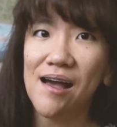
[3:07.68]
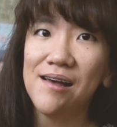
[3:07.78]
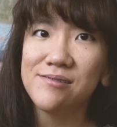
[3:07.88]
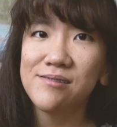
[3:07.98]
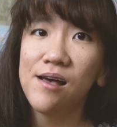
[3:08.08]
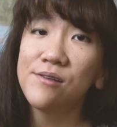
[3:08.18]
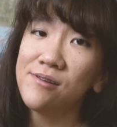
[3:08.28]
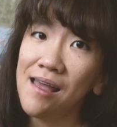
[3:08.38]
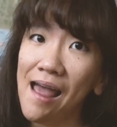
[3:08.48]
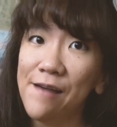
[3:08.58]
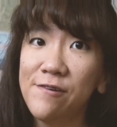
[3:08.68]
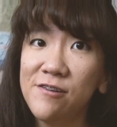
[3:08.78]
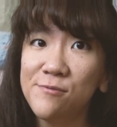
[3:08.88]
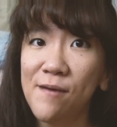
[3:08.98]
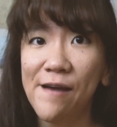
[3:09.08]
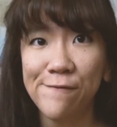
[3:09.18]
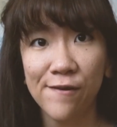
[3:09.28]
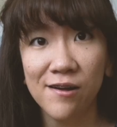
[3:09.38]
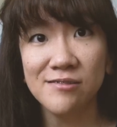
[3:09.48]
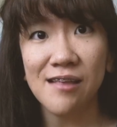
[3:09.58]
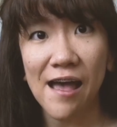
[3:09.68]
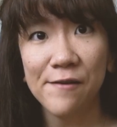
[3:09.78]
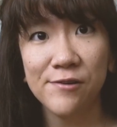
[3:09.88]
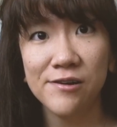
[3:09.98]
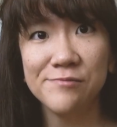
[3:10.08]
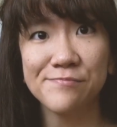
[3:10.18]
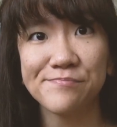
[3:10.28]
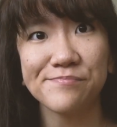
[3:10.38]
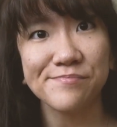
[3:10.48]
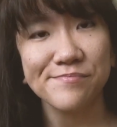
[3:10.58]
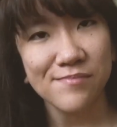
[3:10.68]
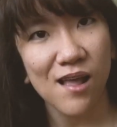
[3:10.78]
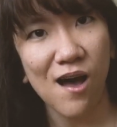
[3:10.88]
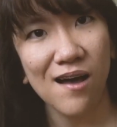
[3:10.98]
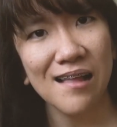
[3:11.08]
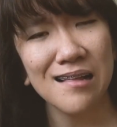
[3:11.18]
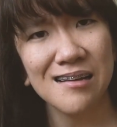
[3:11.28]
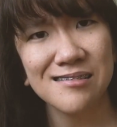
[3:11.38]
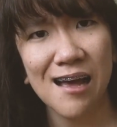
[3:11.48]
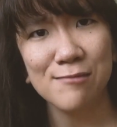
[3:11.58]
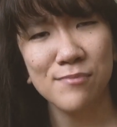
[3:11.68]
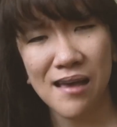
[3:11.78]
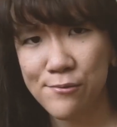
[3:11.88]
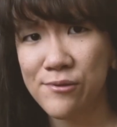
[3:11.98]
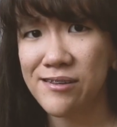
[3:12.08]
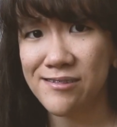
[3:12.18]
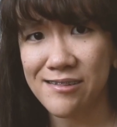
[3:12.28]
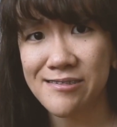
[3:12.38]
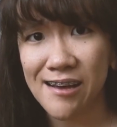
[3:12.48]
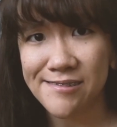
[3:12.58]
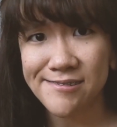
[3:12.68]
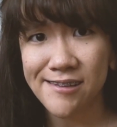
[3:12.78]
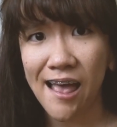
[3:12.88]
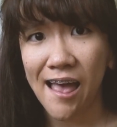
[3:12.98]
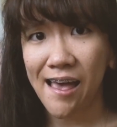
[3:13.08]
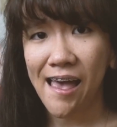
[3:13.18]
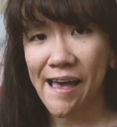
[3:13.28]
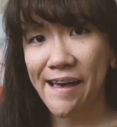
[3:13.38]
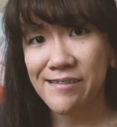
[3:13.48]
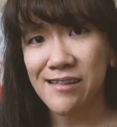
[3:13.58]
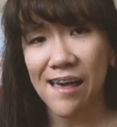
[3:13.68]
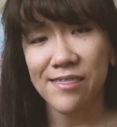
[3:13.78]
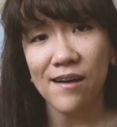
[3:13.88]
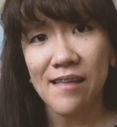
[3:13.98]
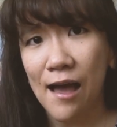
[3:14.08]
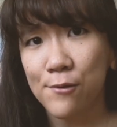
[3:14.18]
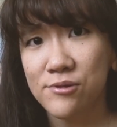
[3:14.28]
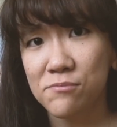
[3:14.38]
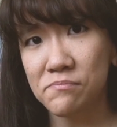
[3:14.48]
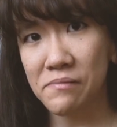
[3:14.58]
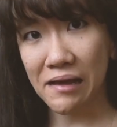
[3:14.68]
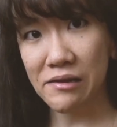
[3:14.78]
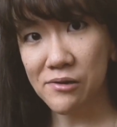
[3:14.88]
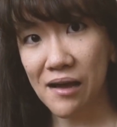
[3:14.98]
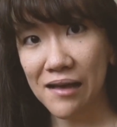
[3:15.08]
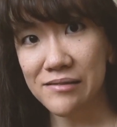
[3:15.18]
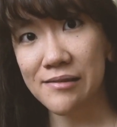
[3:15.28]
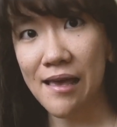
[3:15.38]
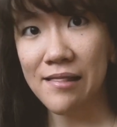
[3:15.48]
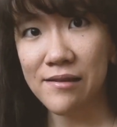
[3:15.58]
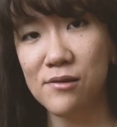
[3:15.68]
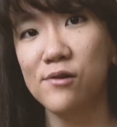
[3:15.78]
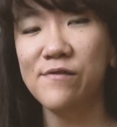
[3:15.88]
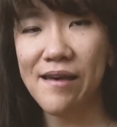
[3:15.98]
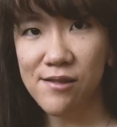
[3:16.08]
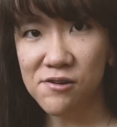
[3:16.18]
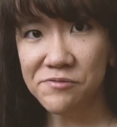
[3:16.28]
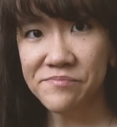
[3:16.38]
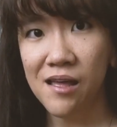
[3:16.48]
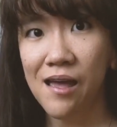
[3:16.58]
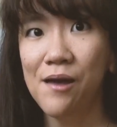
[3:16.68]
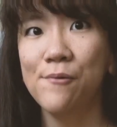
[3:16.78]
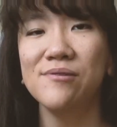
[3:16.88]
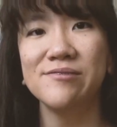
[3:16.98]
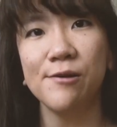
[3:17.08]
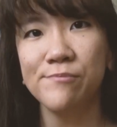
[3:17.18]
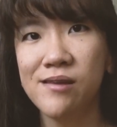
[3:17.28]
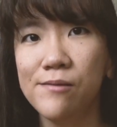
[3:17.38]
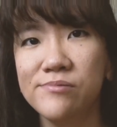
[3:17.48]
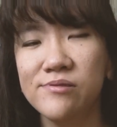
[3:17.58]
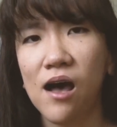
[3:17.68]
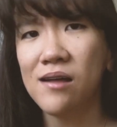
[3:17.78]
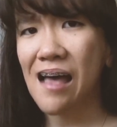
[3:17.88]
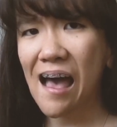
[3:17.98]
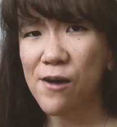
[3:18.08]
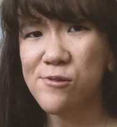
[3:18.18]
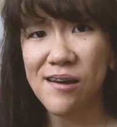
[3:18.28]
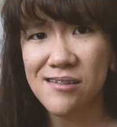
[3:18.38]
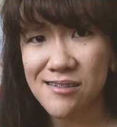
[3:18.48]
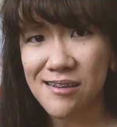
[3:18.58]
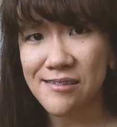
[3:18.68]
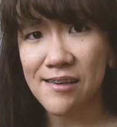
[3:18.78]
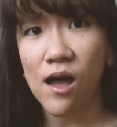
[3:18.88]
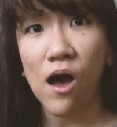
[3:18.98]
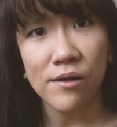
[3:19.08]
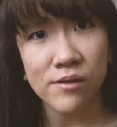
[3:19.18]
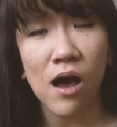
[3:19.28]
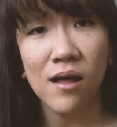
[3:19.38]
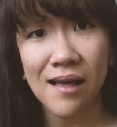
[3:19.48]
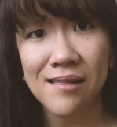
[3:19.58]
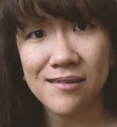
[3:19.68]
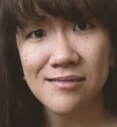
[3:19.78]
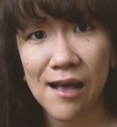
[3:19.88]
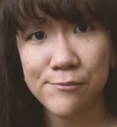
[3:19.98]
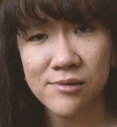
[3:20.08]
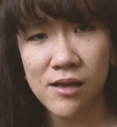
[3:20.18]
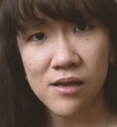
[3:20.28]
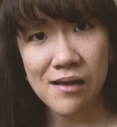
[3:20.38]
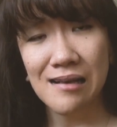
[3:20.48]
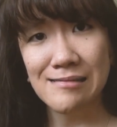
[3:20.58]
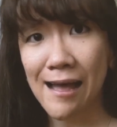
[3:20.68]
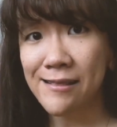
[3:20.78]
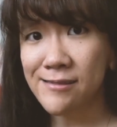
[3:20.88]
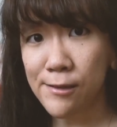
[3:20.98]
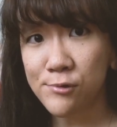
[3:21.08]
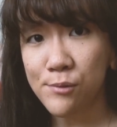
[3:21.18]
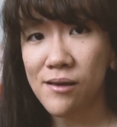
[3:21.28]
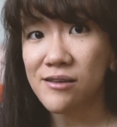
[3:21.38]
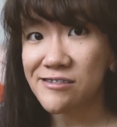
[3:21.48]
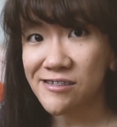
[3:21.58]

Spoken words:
guys, today I finished my first ever online exam. It was a success, and I thought I would make you guys a little video with some tips on how you can succeed on online exams, because that seems to be a